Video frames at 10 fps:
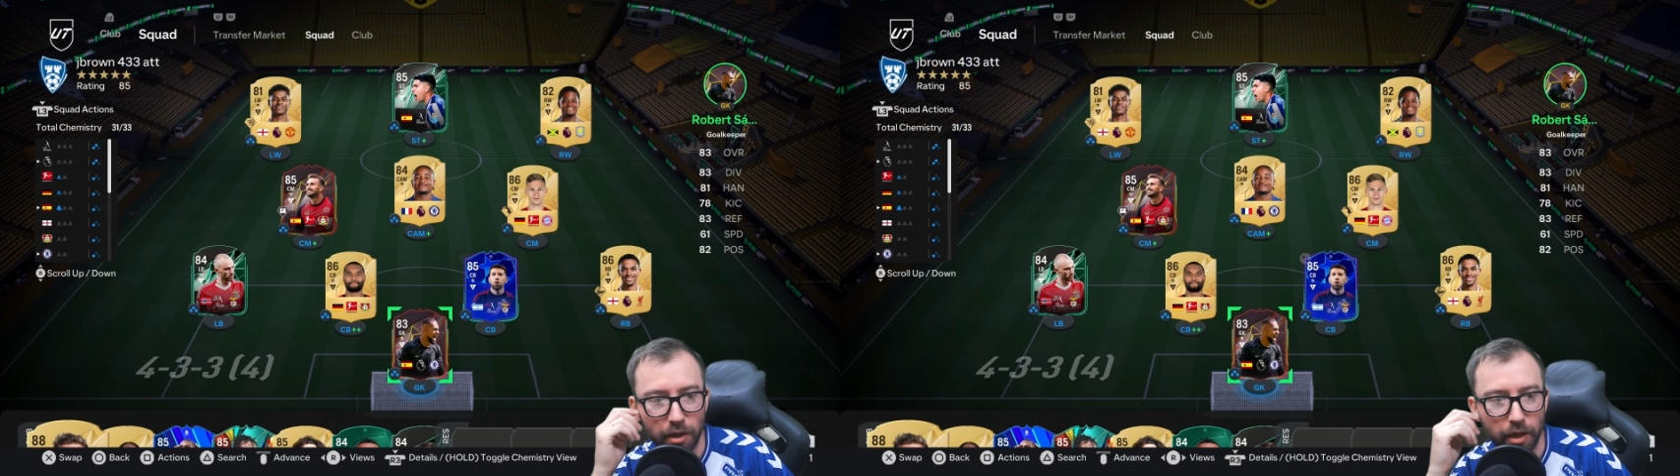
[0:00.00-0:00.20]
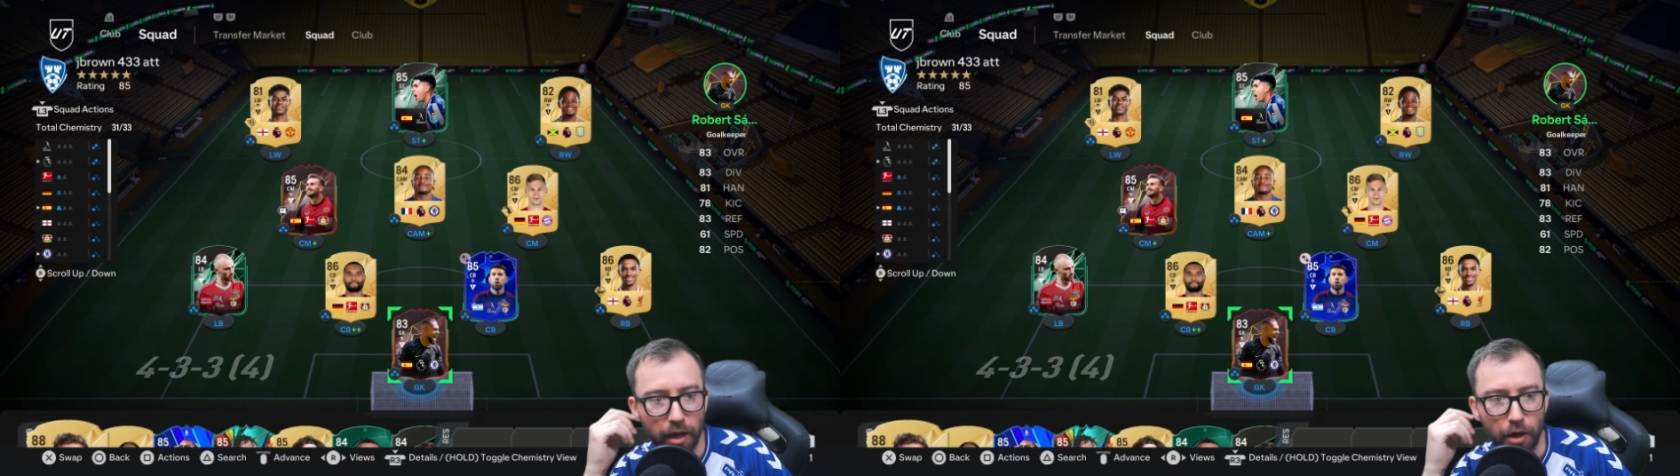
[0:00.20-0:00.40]

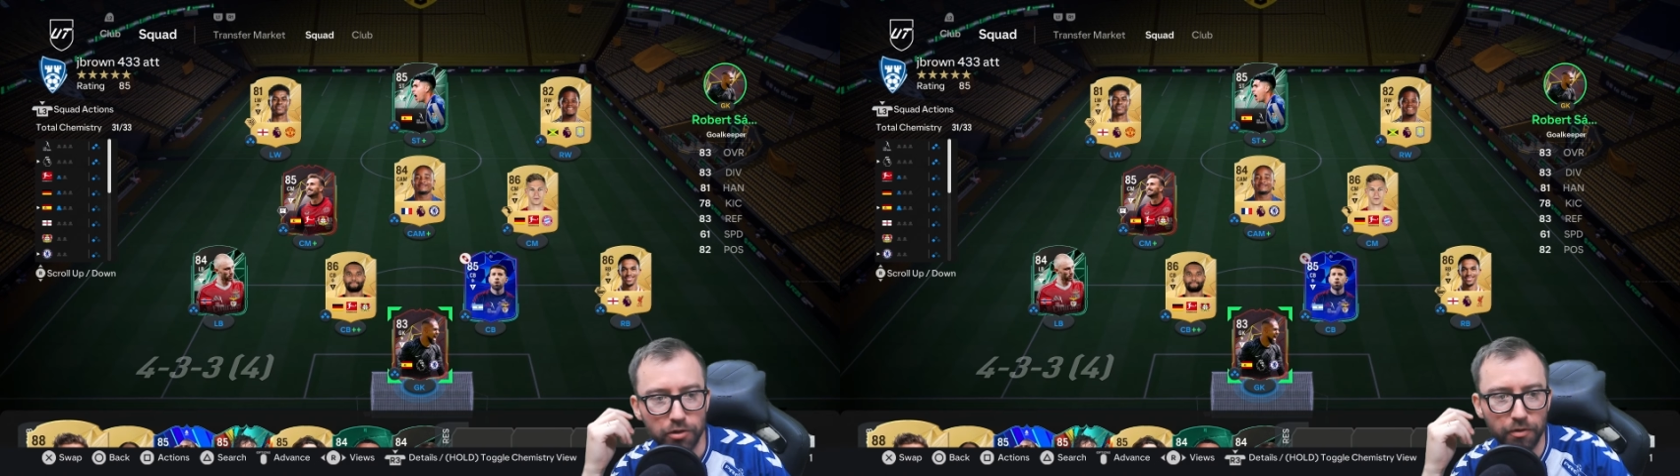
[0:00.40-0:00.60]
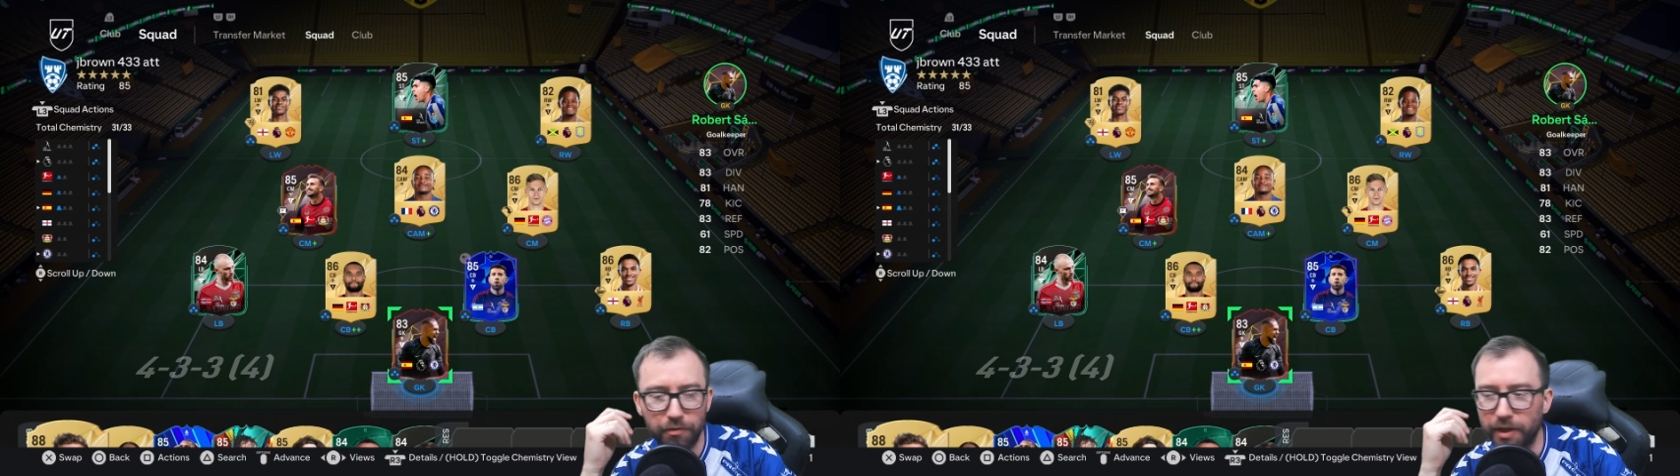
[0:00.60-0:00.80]
I
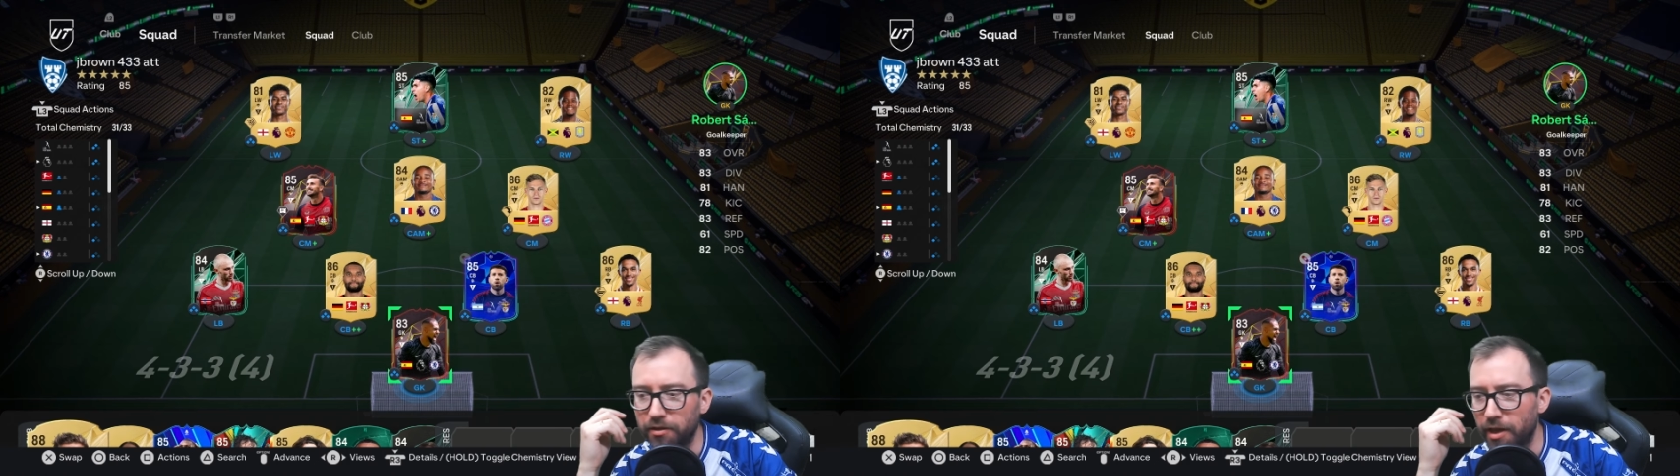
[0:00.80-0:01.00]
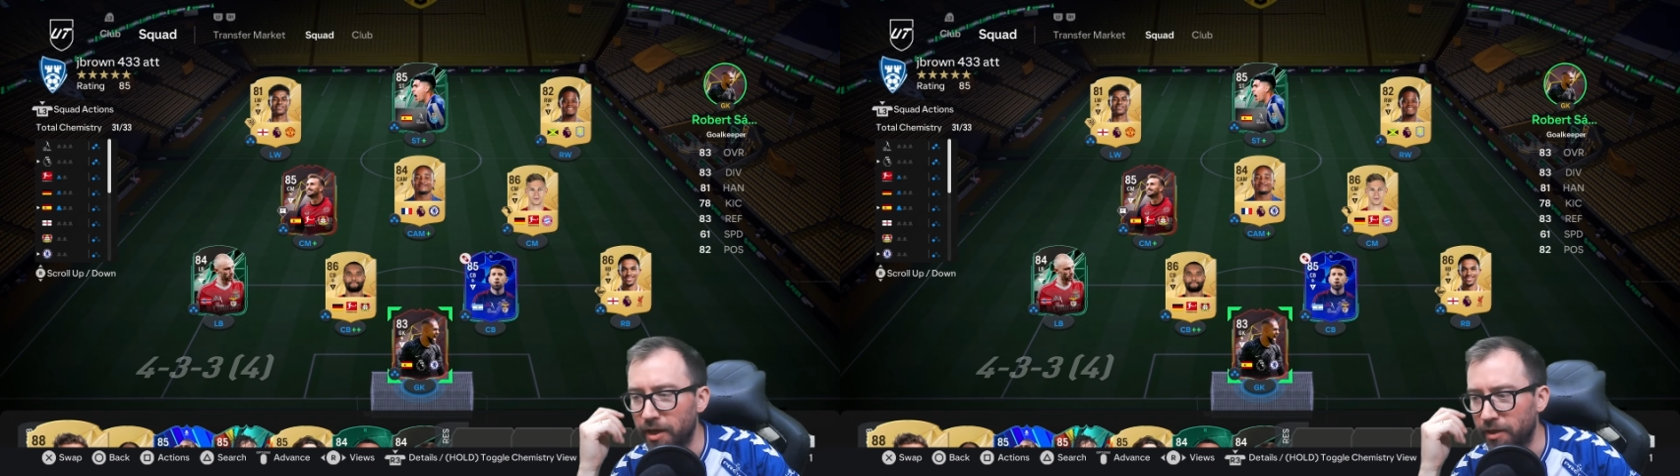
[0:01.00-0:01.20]
also felt
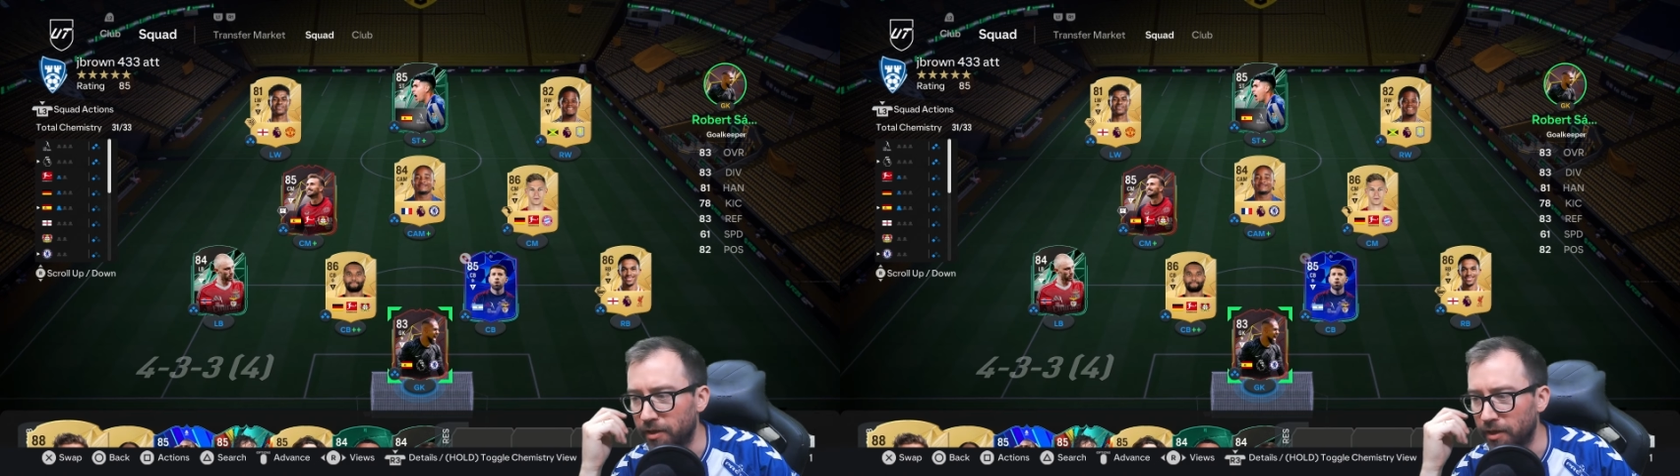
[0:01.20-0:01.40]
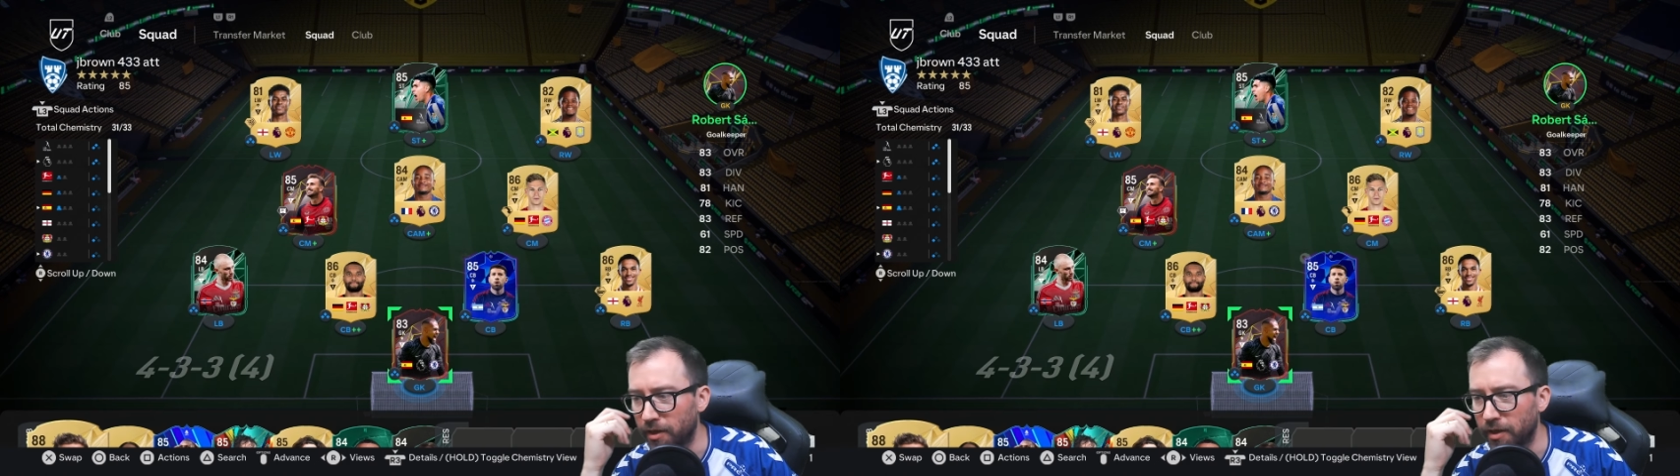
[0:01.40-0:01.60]
like
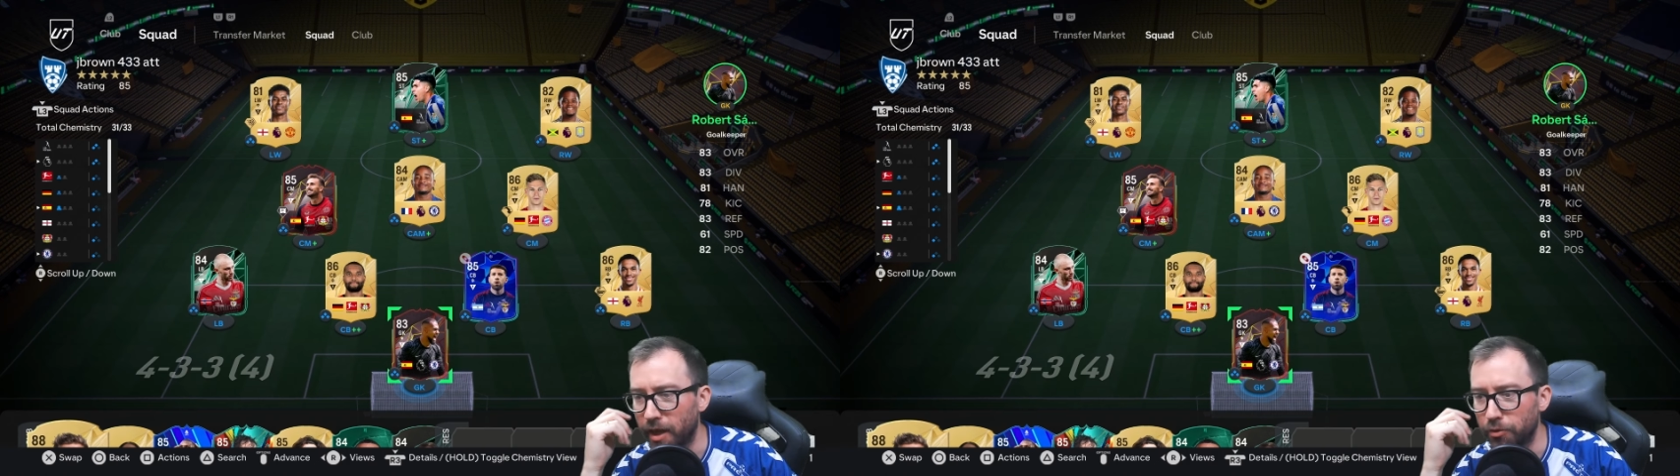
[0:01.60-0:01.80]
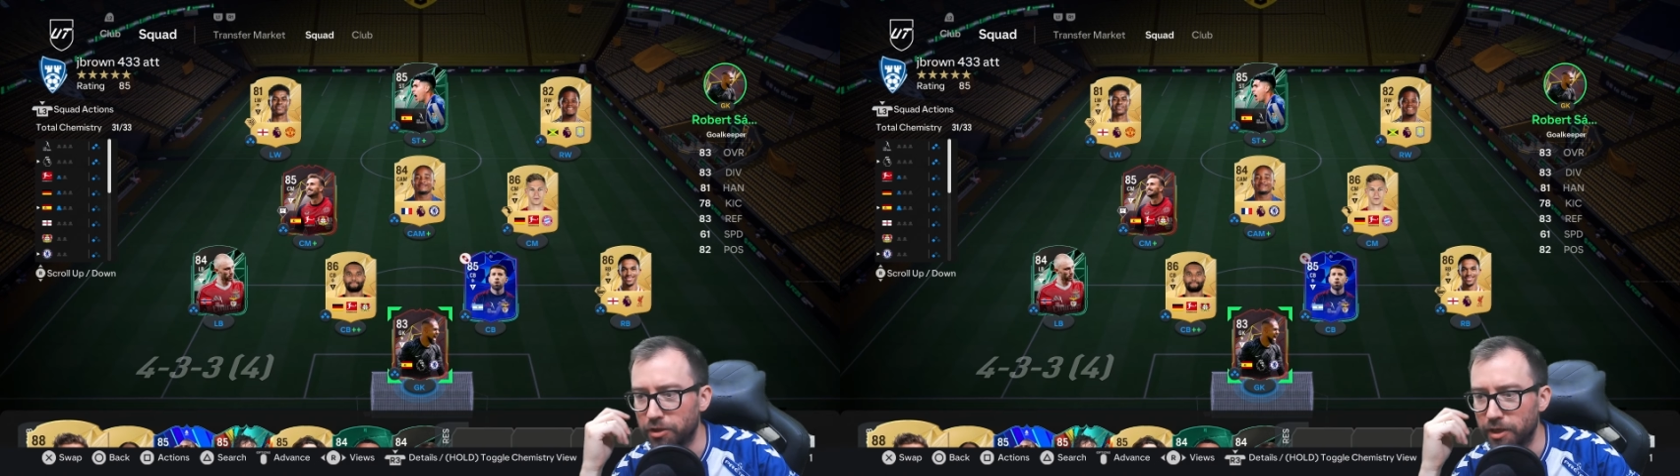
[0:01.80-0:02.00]

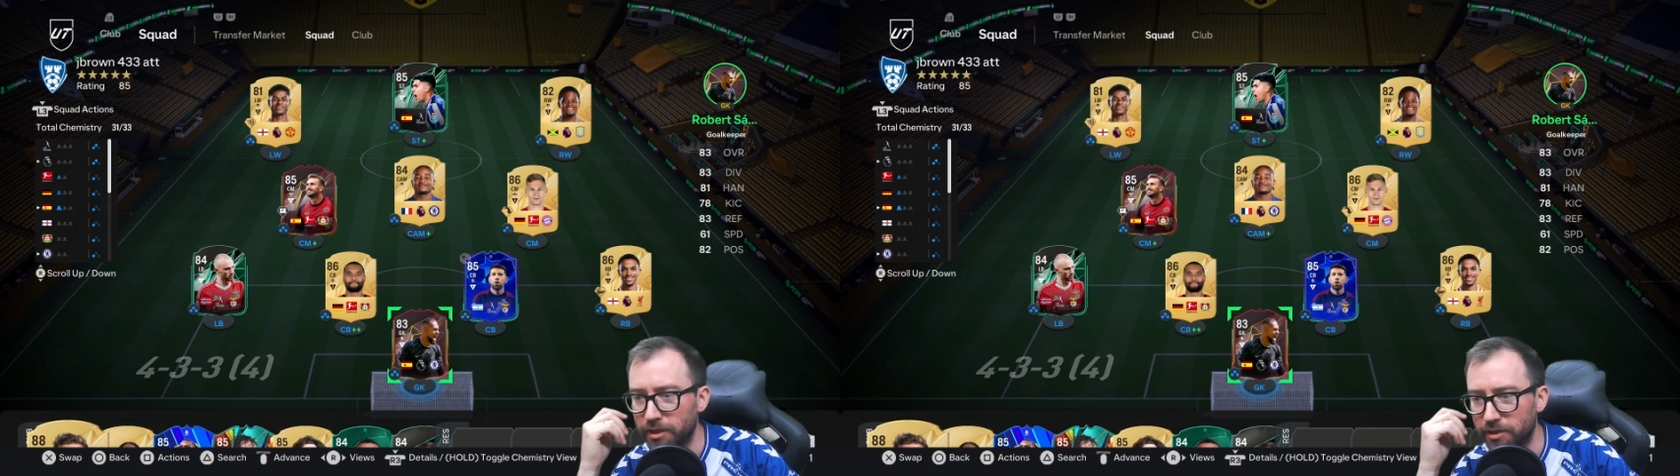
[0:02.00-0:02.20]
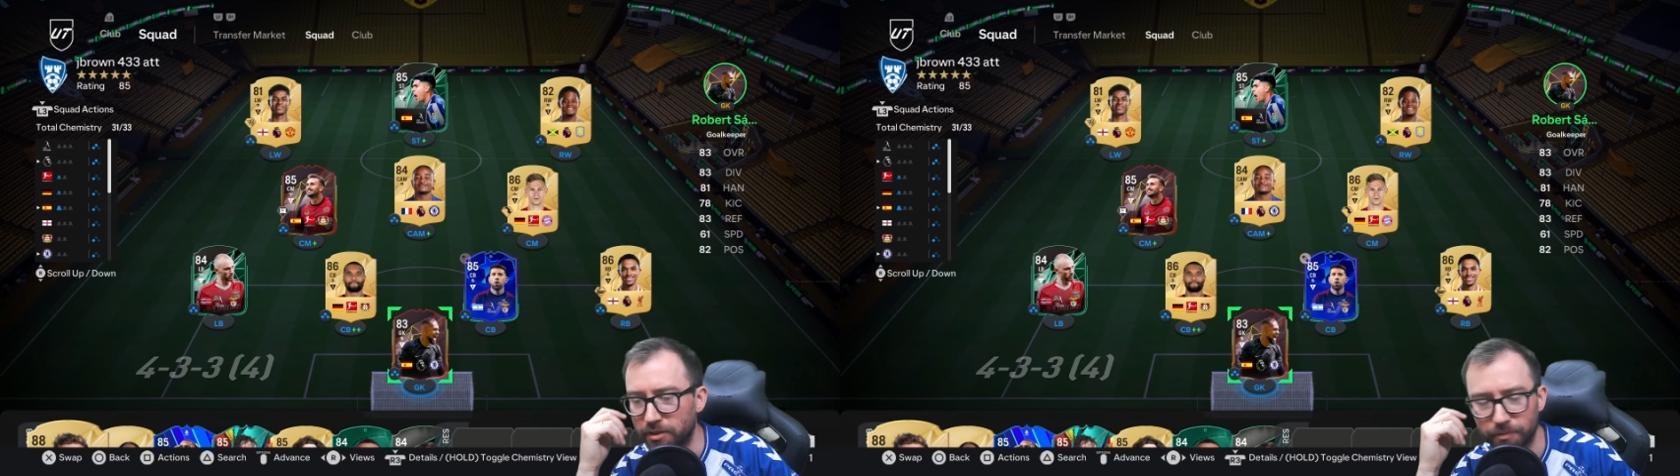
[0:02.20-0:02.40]

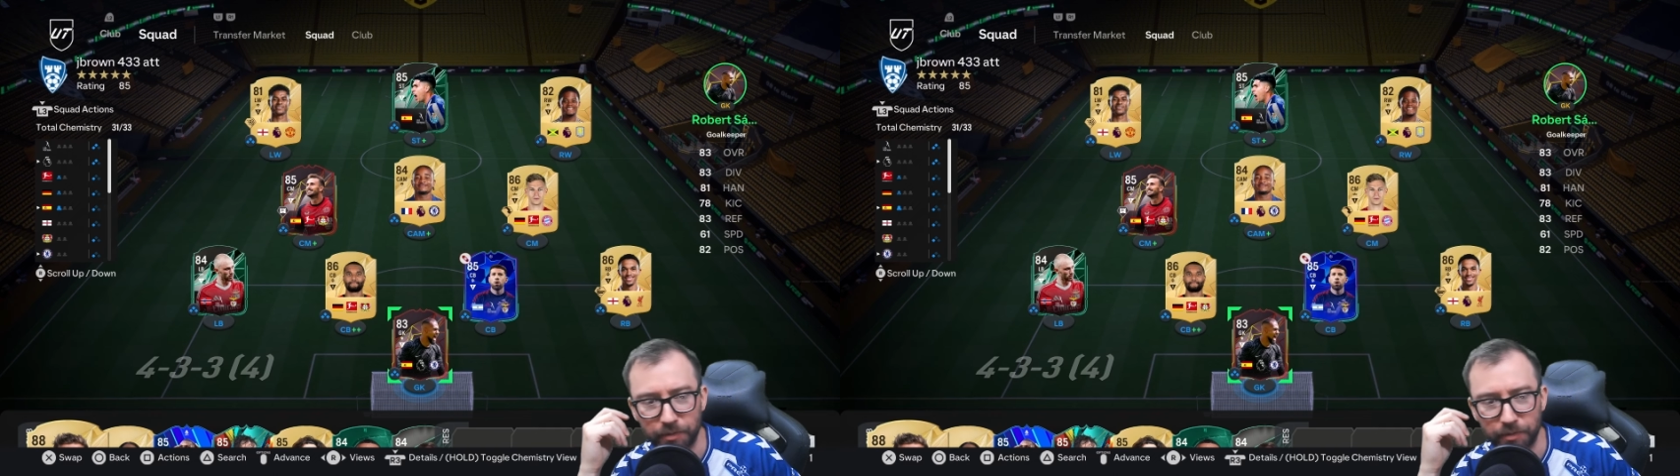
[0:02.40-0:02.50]
Aursnes